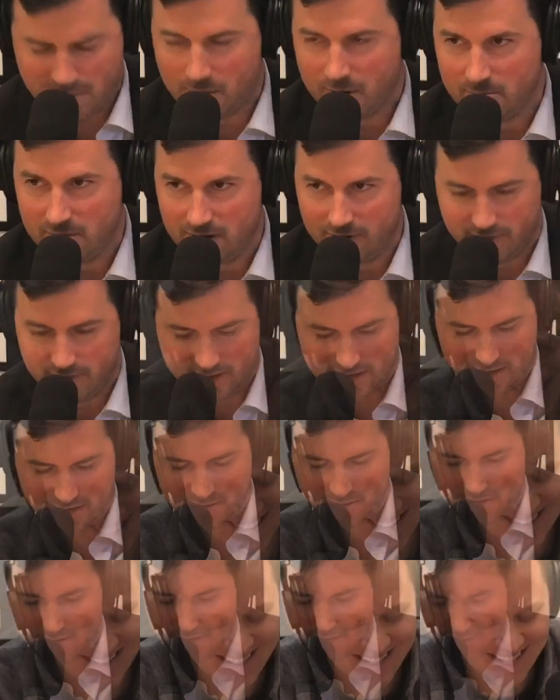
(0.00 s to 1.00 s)
Shame on me for not
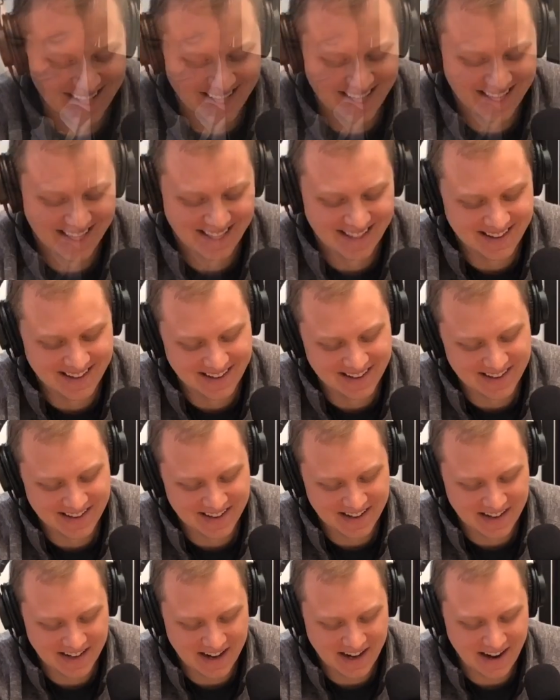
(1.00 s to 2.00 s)
knowing it. It's a great American
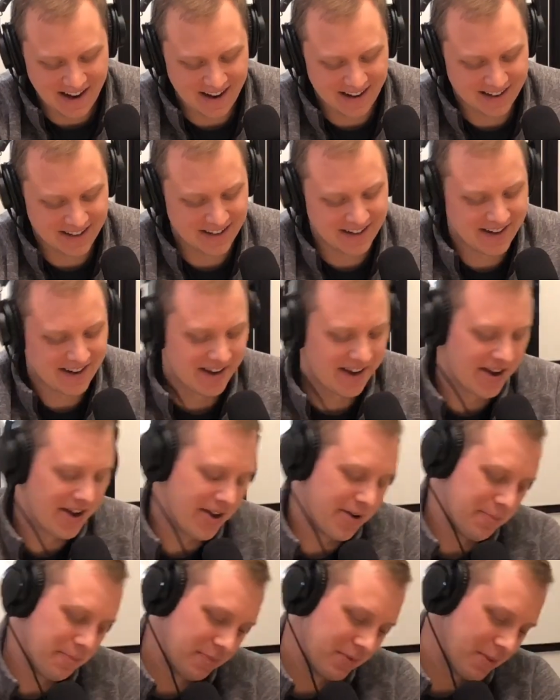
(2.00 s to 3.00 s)
novel. Anyways, please
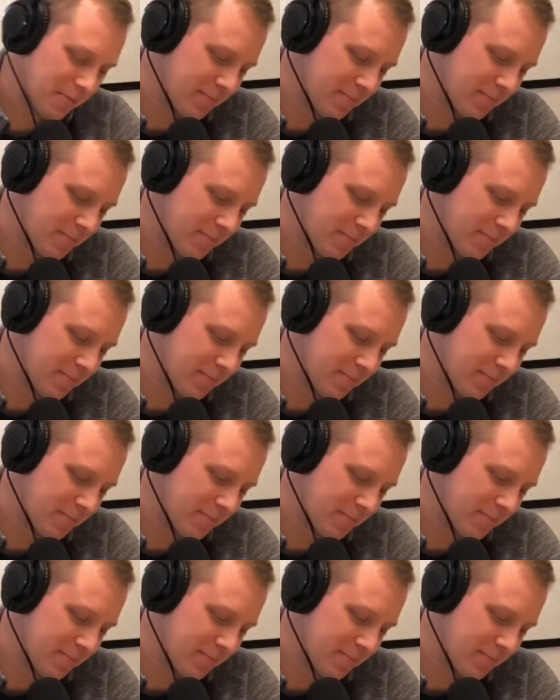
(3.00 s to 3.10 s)
proceed.